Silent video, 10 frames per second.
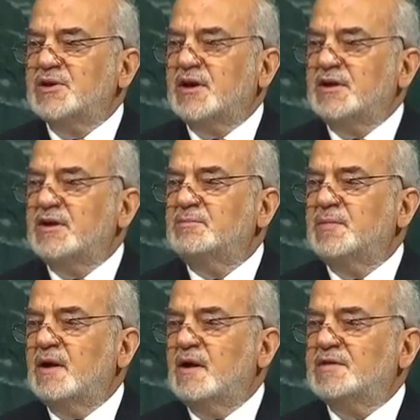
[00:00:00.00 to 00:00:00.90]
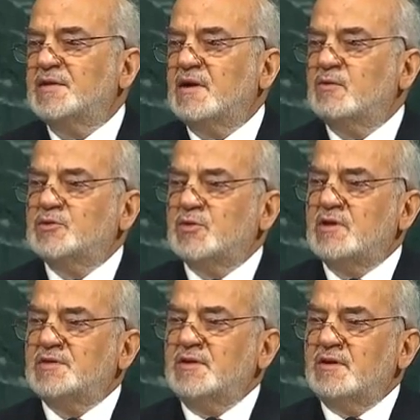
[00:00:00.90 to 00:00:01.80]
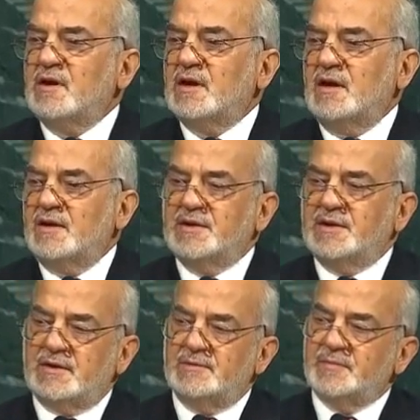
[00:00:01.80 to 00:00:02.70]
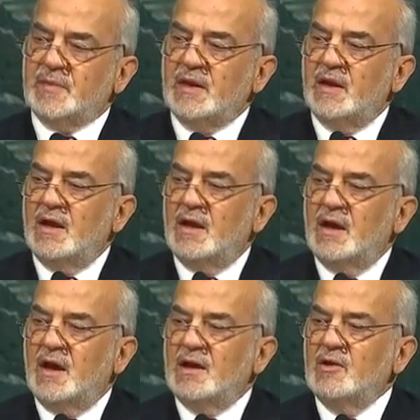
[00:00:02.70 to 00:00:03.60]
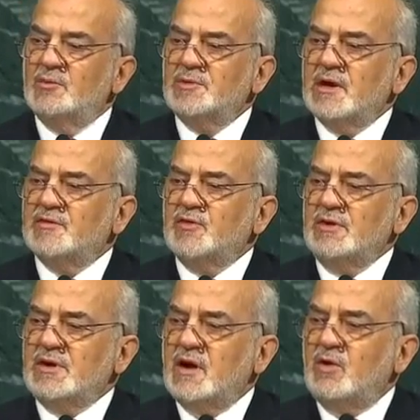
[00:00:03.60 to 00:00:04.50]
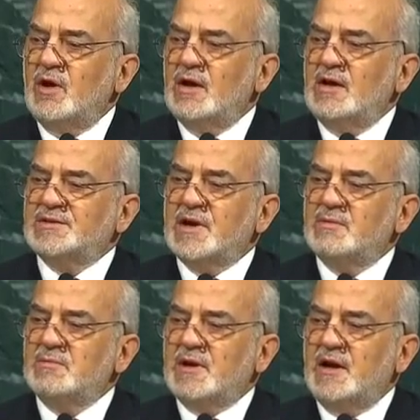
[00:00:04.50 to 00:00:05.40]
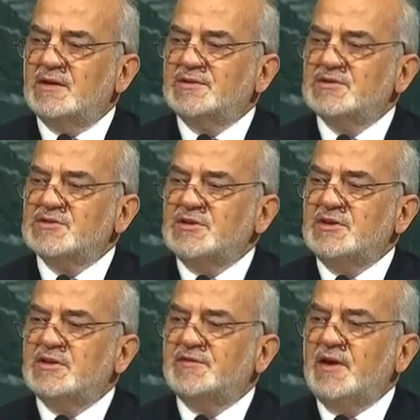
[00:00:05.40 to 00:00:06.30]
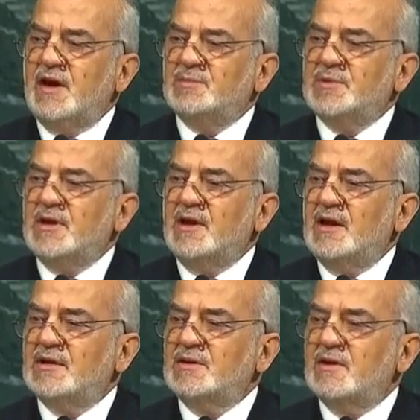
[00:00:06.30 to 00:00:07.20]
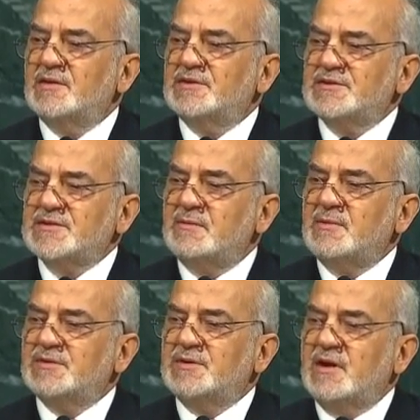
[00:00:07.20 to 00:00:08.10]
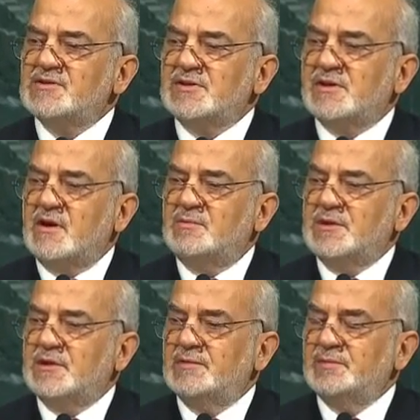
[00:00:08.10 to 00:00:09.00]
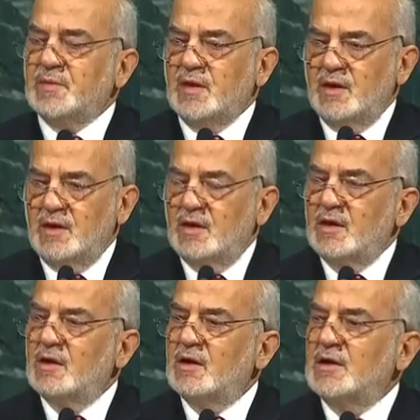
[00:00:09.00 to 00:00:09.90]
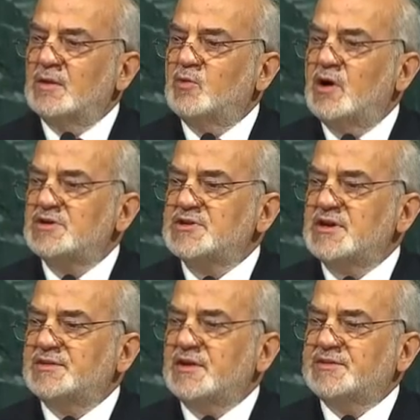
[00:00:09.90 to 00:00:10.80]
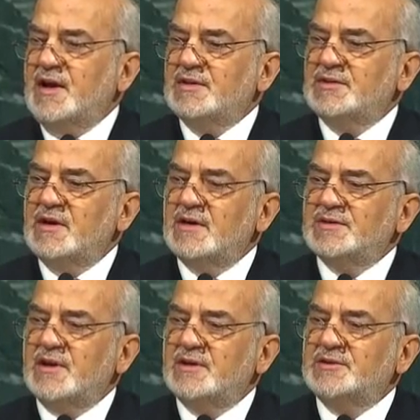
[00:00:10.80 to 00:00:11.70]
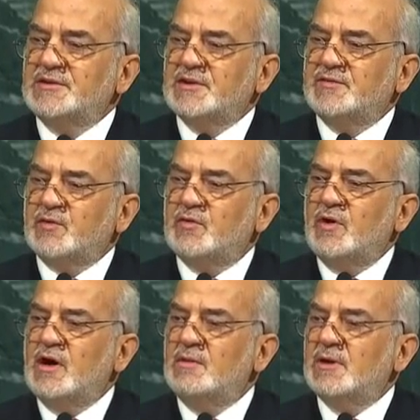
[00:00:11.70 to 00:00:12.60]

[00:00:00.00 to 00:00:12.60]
conducting environmental terrorism by setting fire to oil wells, by flooding agricultural lands, and by destroying our heritage sites.